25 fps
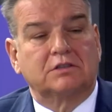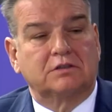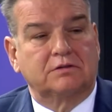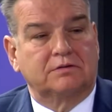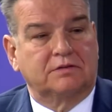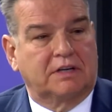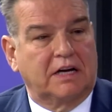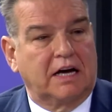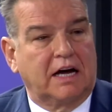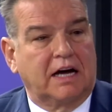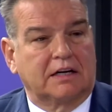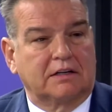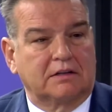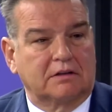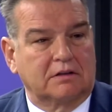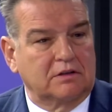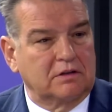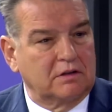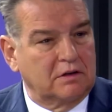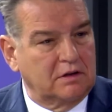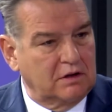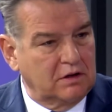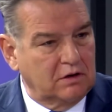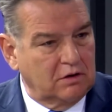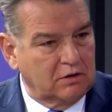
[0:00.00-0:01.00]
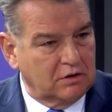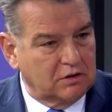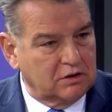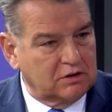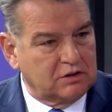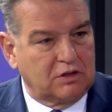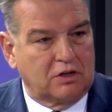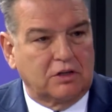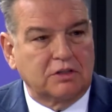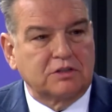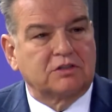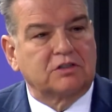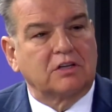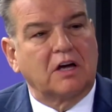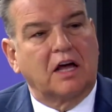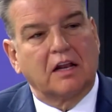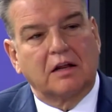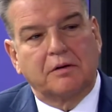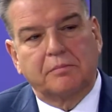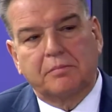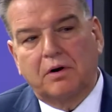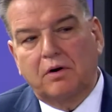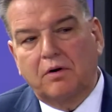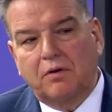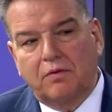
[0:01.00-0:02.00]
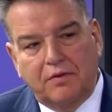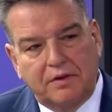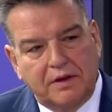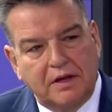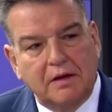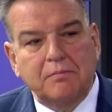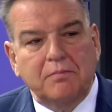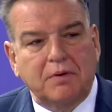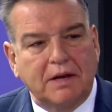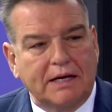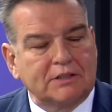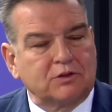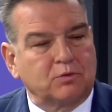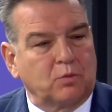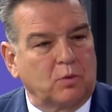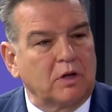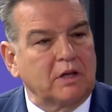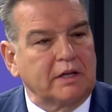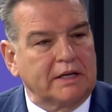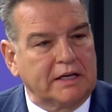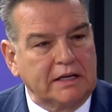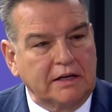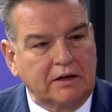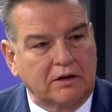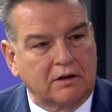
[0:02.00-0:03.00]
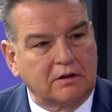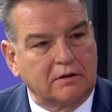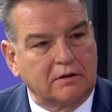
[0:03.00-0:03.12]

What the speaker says: as you've got good solid bone, the implants will heal.